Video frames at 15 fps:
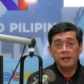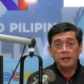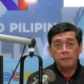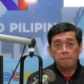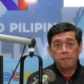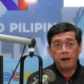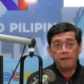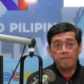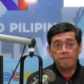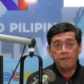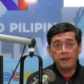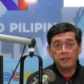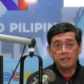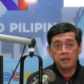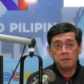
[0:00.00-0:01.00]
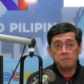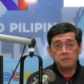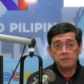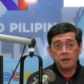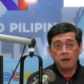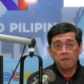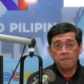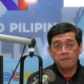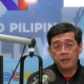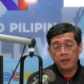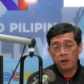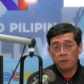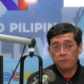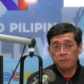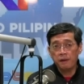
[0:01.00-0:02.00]
by victims of the
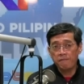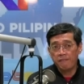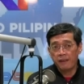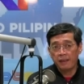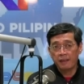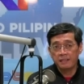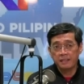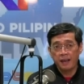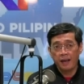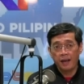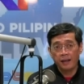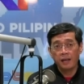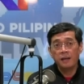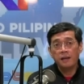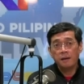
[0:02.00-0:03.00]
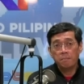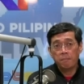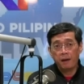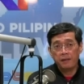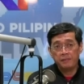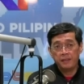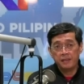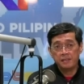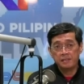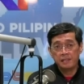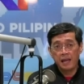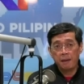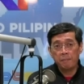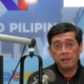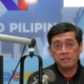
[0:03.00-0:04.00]
horrific attack by the
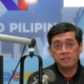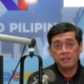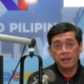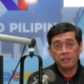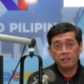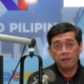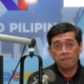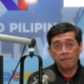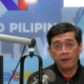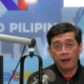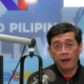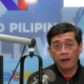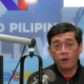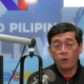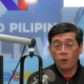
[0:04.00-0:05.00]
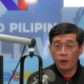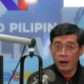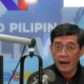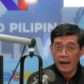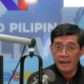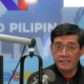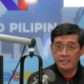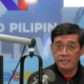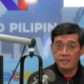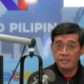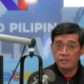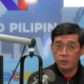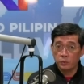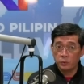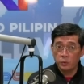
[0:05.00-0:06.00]
Islamic State of Iraq, or ISIS
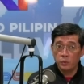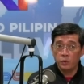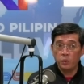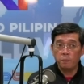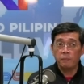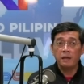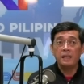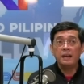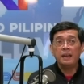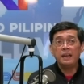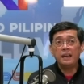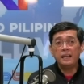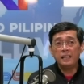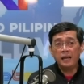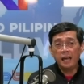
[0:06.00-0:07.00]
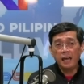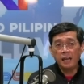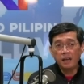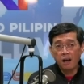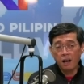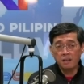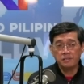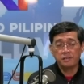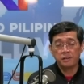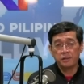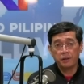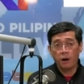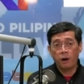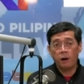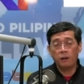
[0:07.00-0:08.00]
group, in a concert
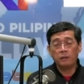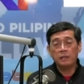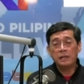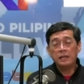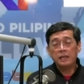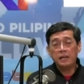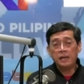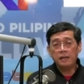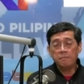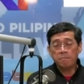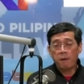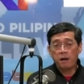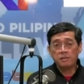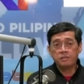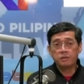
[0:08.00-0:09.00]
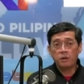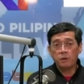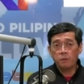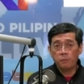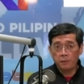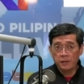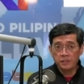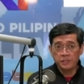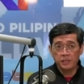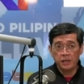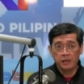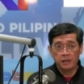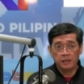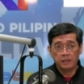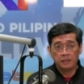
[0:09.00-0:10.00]
hall in Moscow,
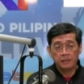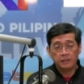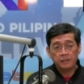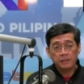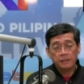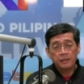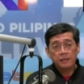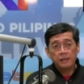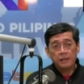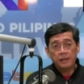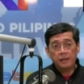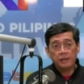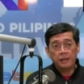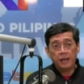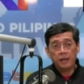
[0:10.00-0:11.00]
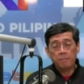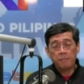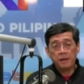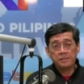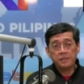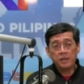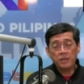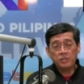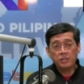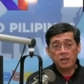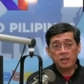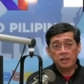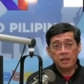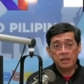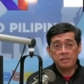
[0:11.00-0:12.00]
Russia. In a message
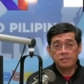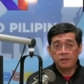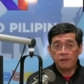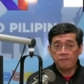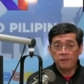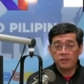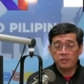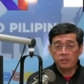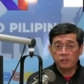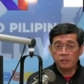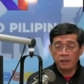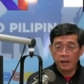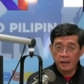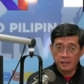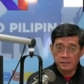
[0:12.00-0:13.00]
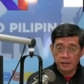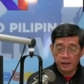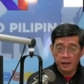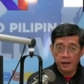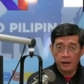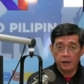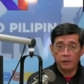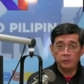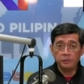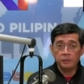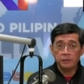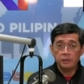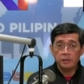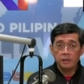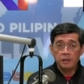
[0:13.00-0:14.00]
in his official X account,
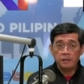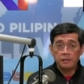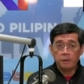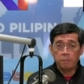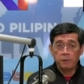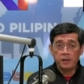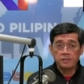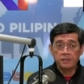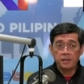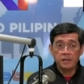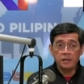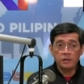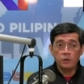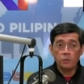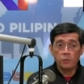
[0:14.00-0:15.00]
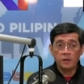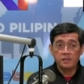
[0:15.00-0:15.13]
the president was